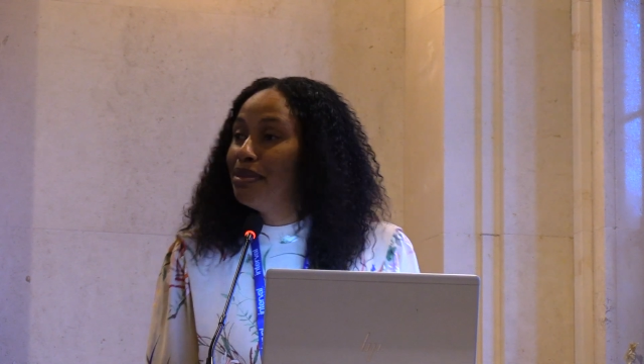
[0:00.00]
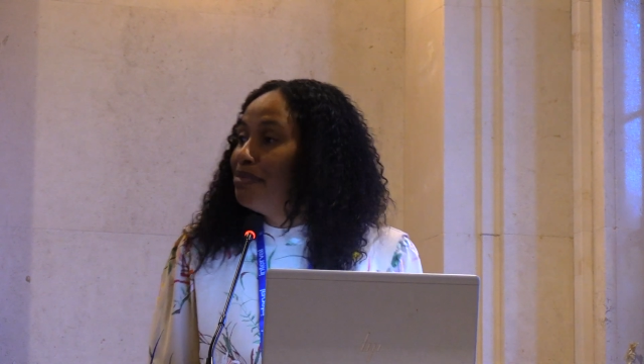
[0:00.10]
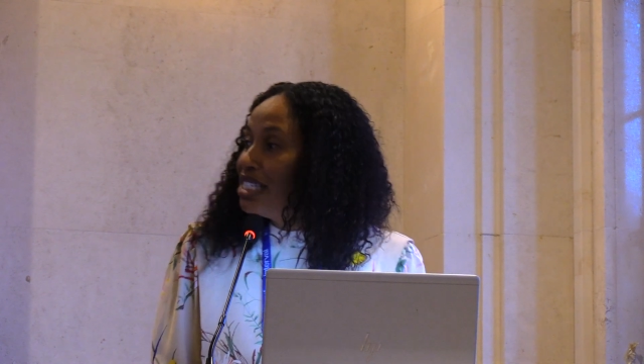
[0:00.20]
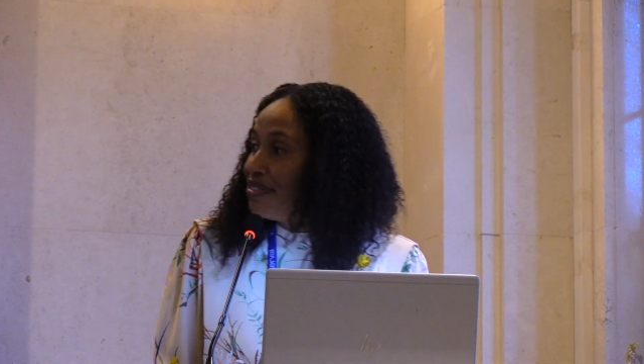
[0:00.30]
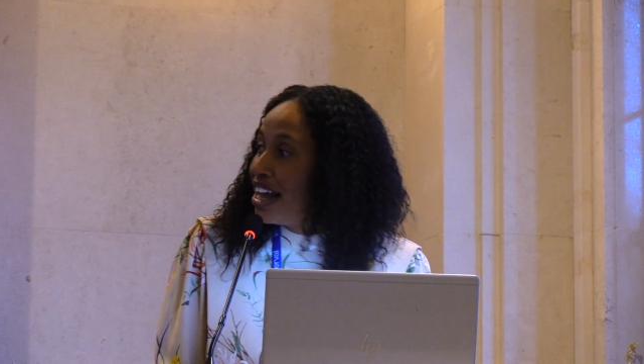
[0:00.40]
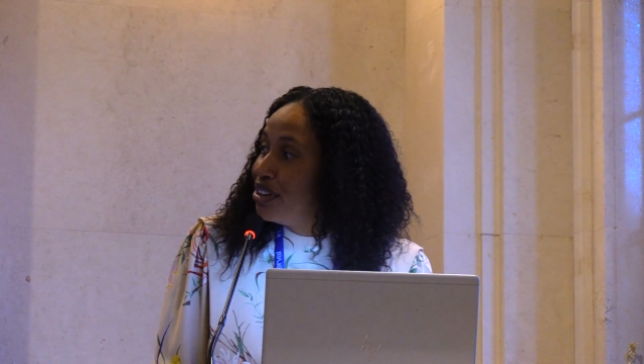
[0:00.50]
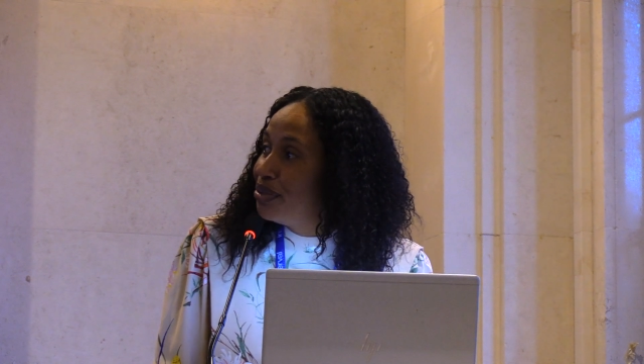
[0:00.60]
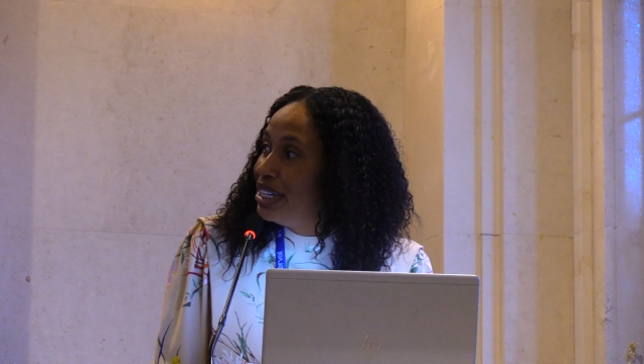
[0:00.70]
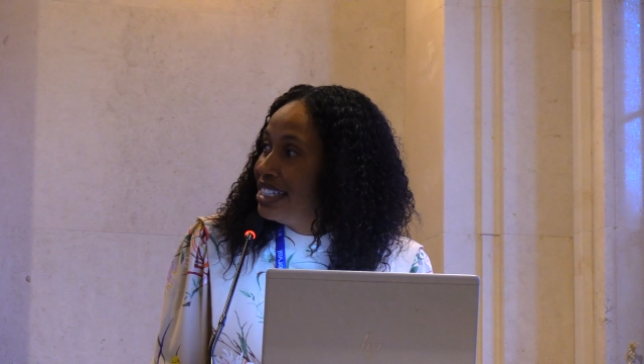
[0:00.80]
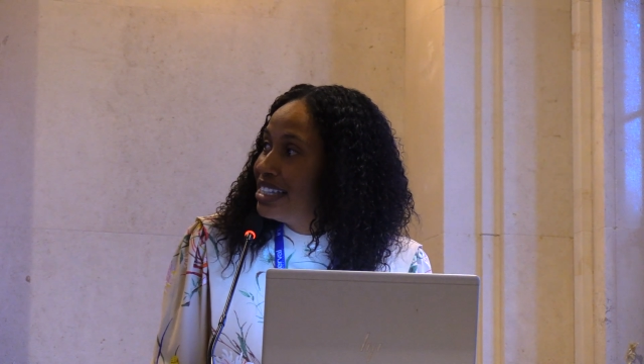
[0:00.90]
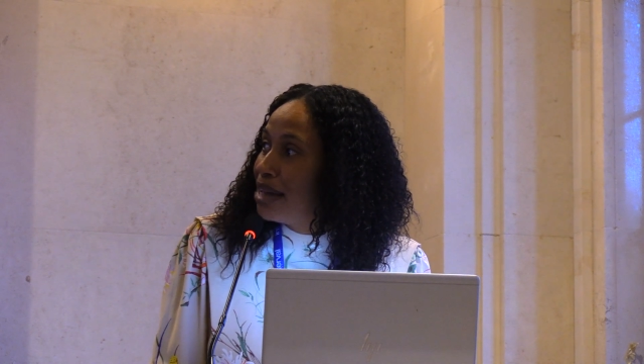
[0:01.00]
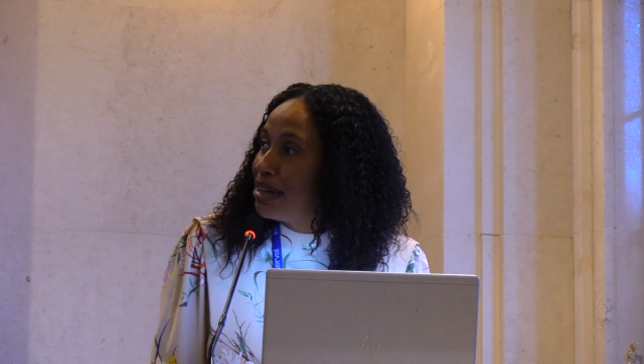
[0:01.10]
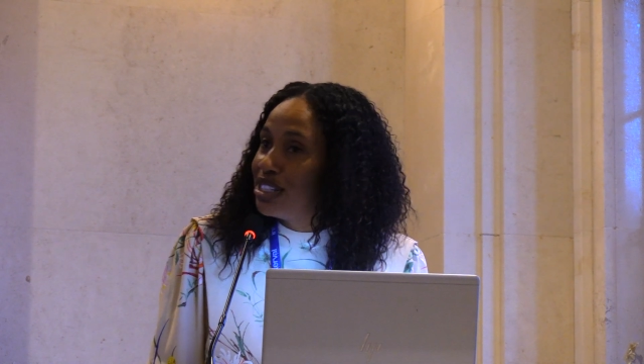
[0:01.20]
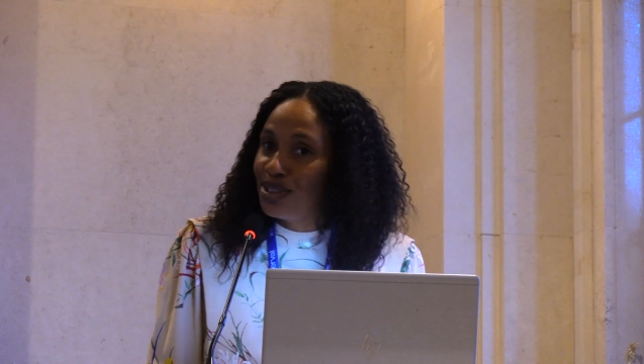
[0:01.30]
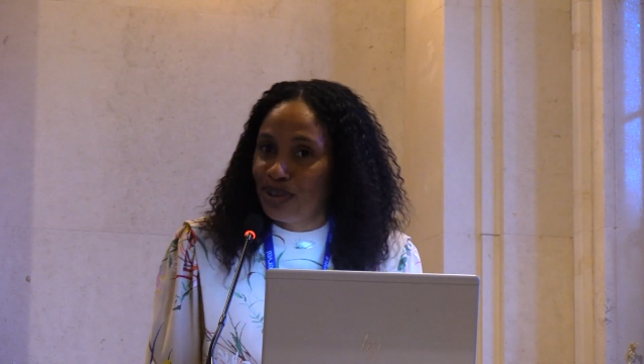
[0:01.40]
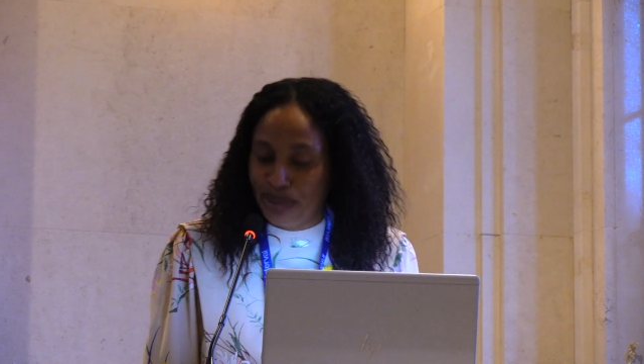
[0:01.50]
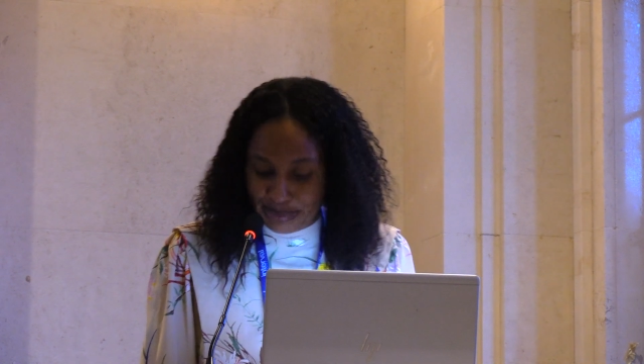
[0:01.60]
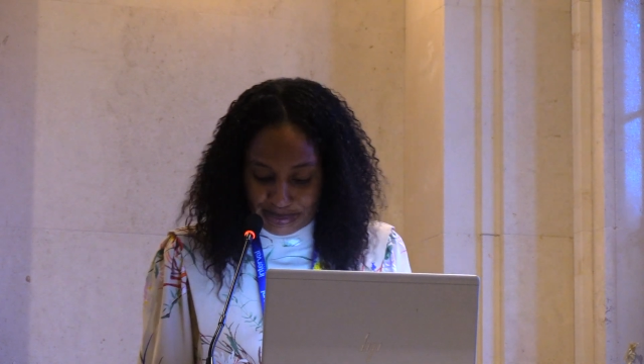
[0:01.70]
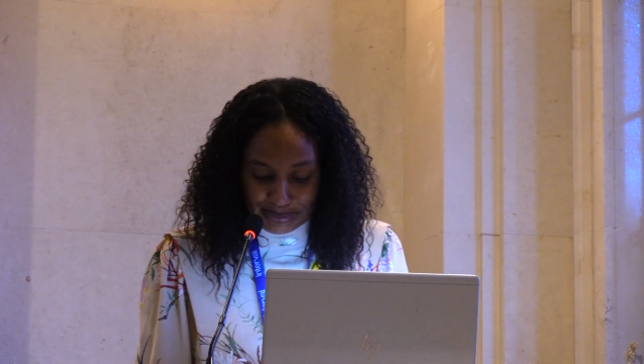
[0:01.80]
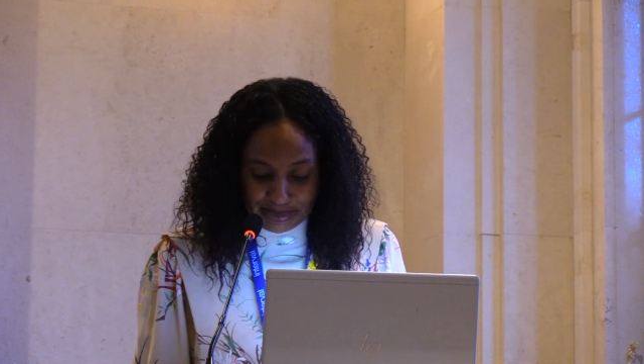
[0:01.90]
Ms. Valérie Damazo.